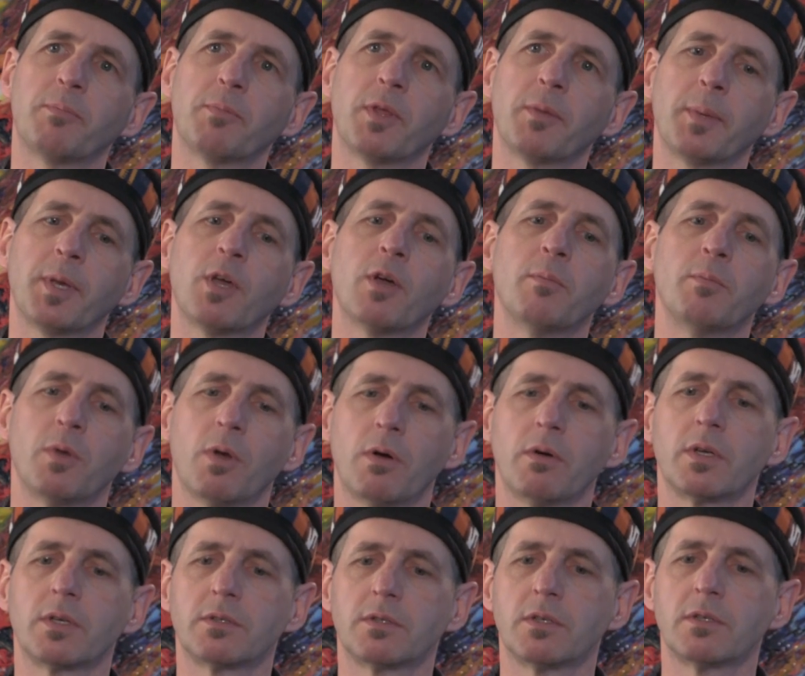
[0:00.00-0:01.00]
They become
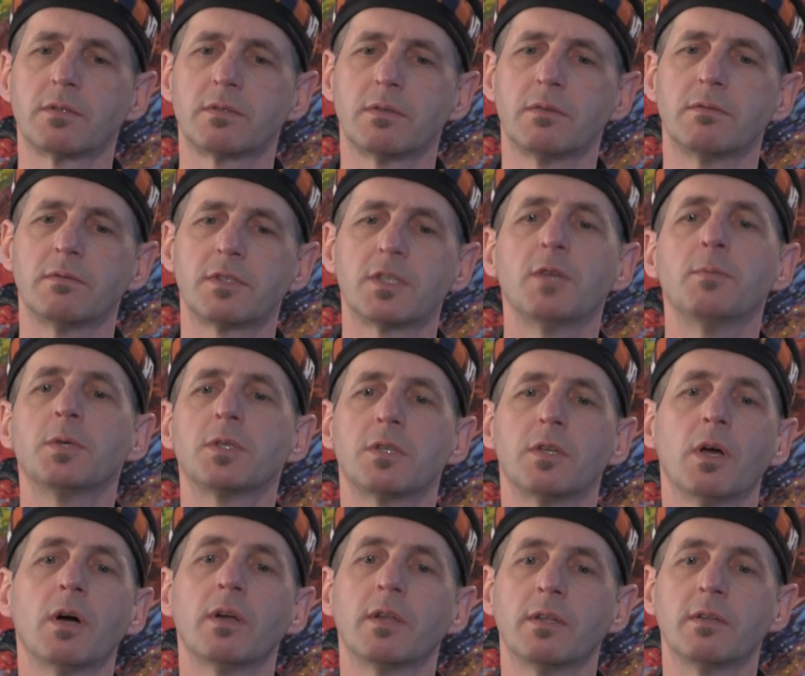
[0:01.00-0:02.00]
non-existent. Same as
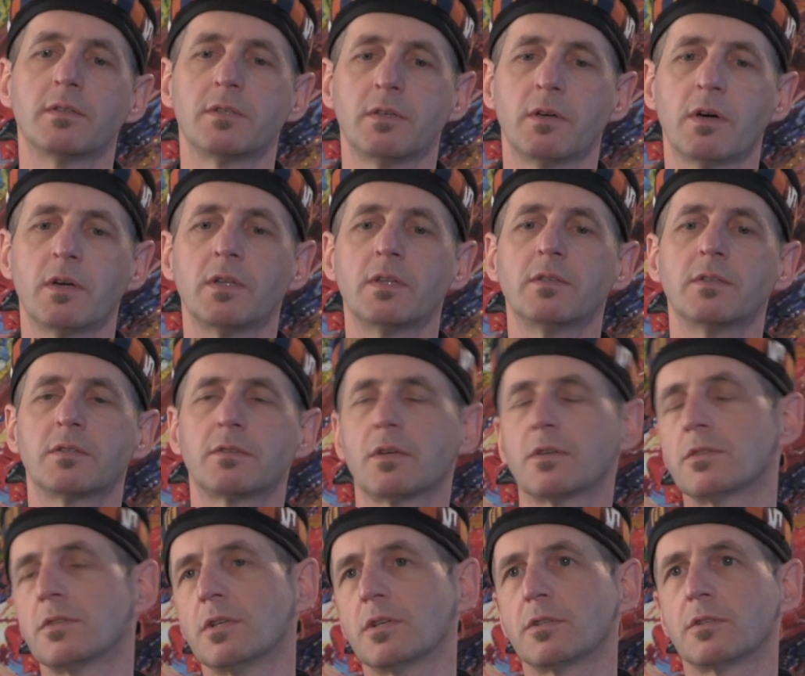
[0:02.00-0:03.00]
the audience. The audience
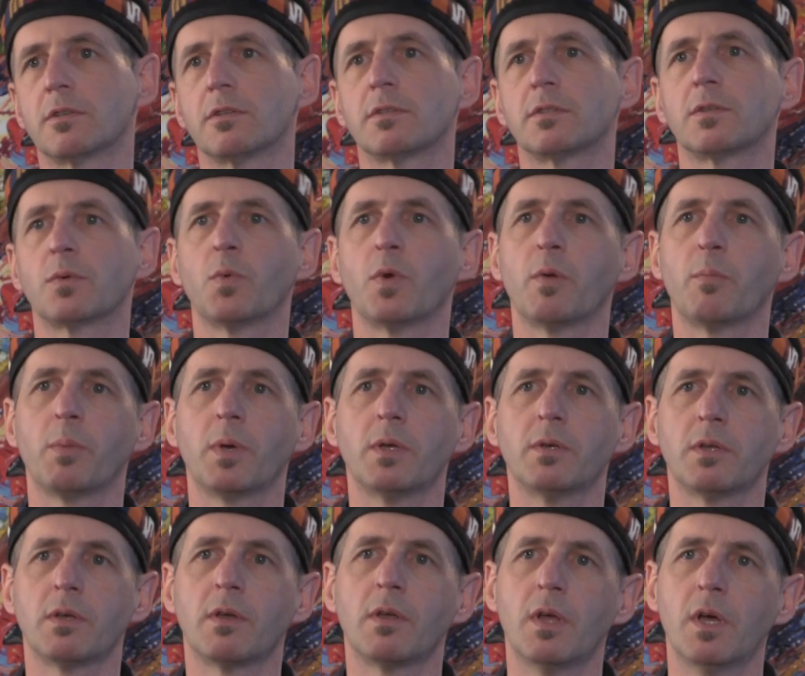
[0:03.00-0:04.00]
doesn't exist when I'm
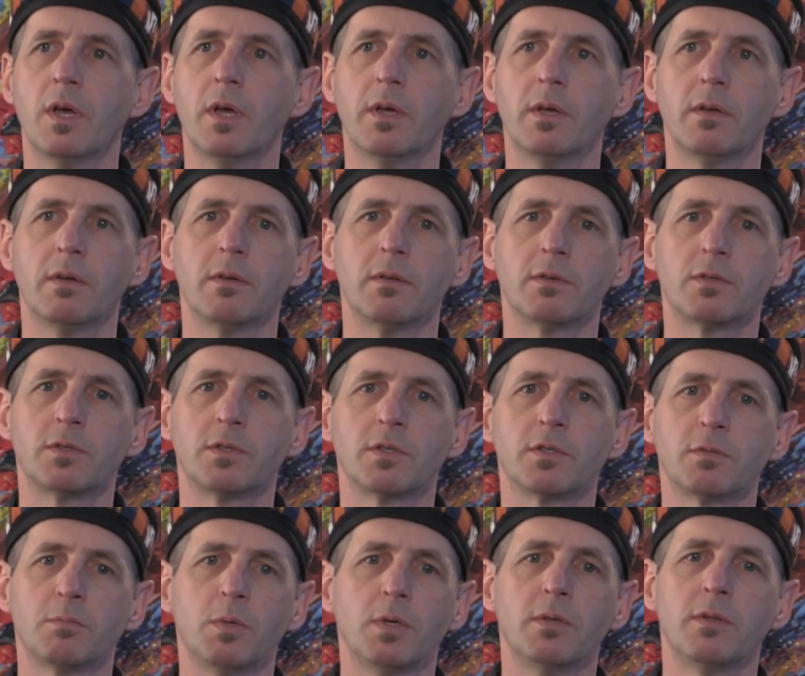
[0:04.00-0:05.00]
painting. It's
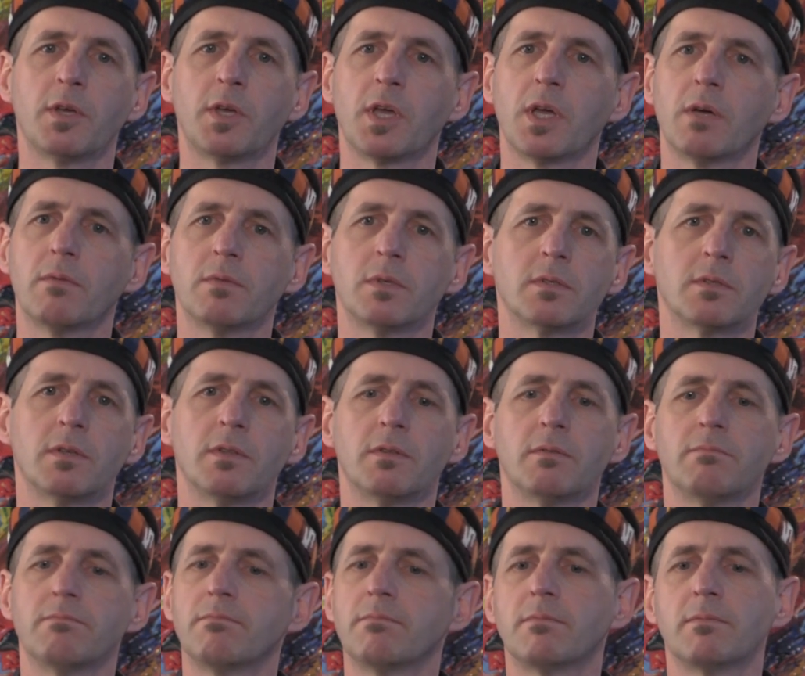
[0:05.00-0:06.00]
just me, the canvas,
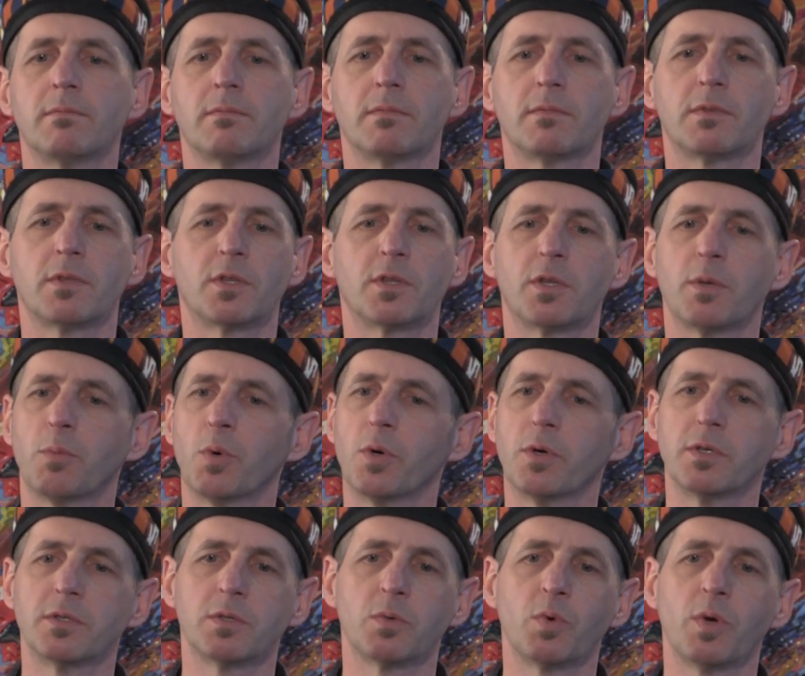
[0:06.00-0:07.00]
and the
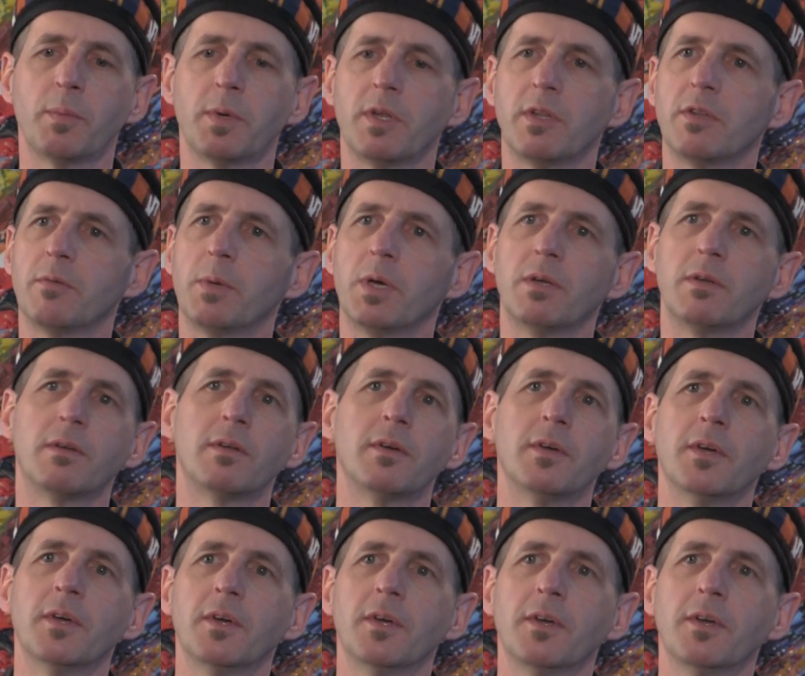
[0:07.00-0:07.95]
boys or women in the band.